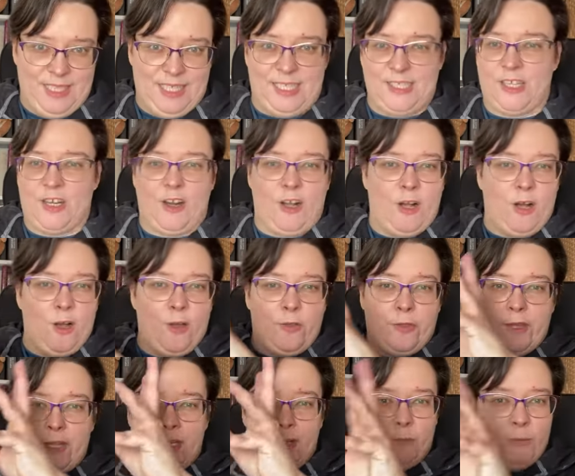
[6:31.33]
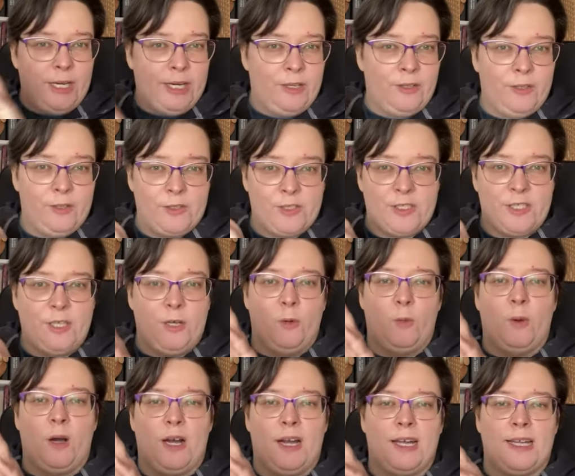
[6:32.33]
Because they're all thinking regular
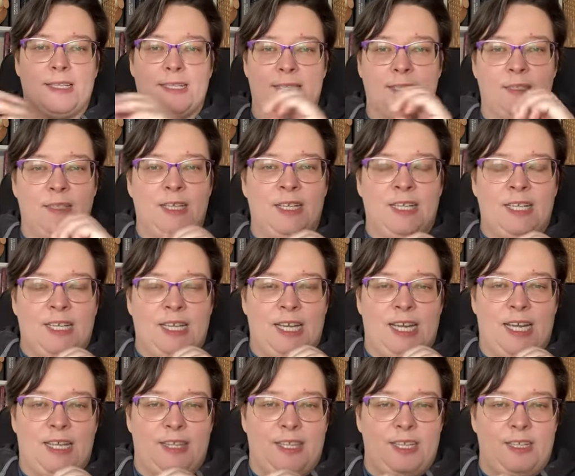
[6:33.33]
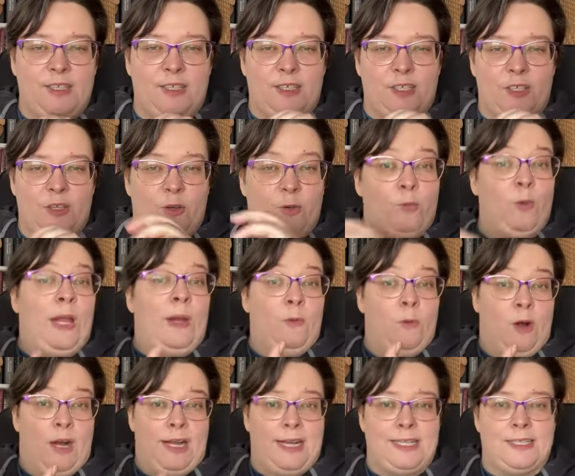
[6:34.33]
still wines and then red
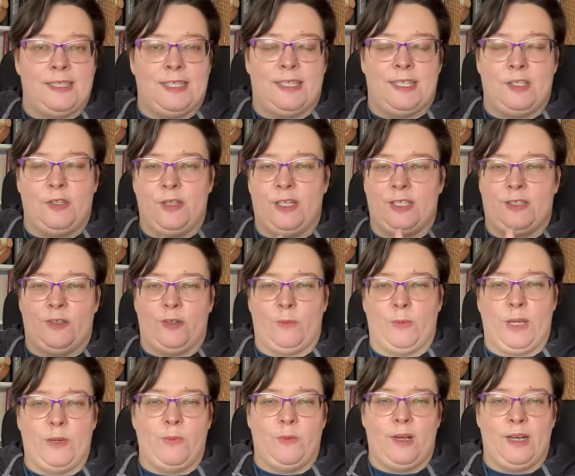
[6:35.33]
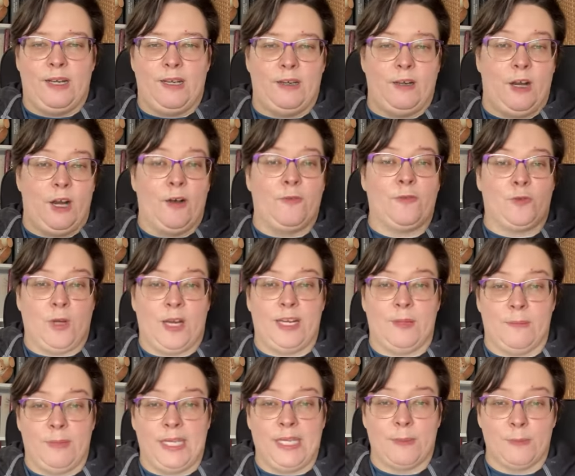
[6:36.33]
wines, and then you get to a red wine off dry
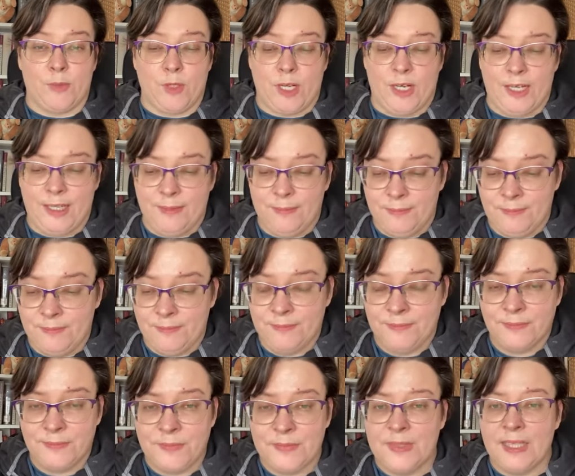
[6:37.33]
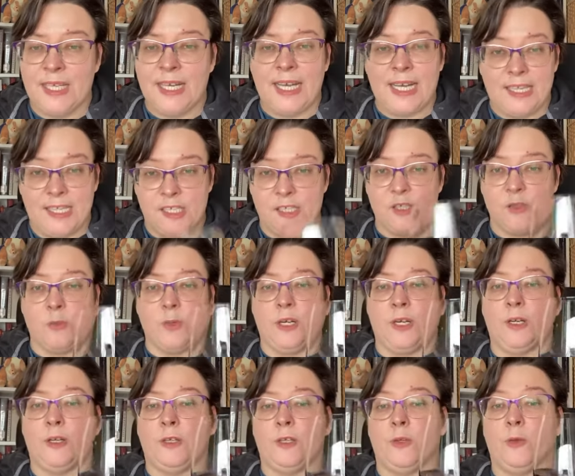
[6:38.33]
to medium dry. And this is
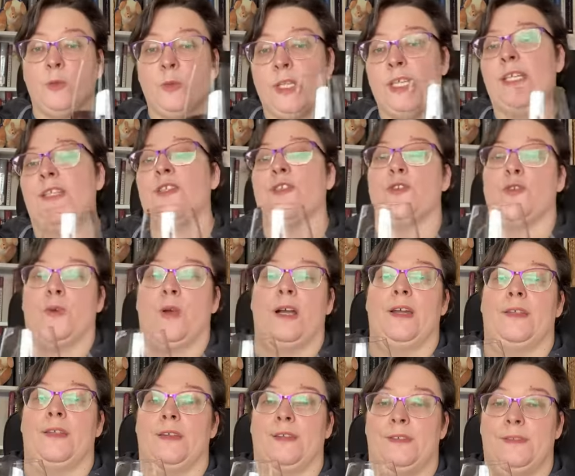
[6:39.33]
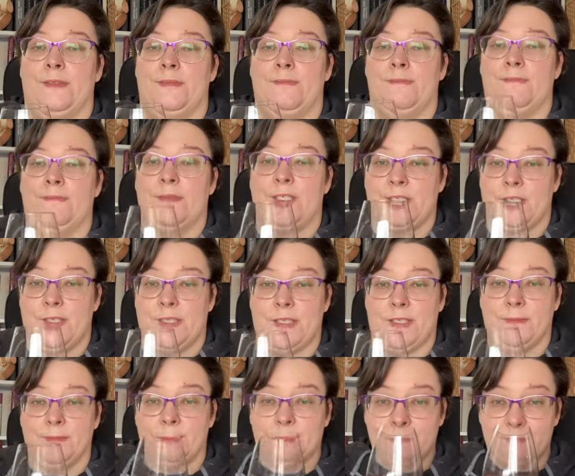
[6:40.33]
where you need to try this to
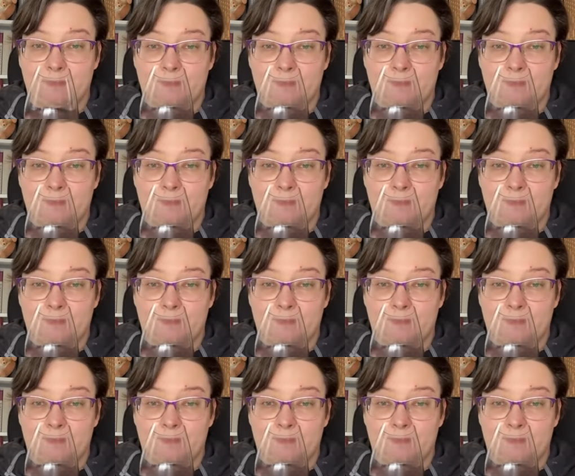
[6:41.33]
see.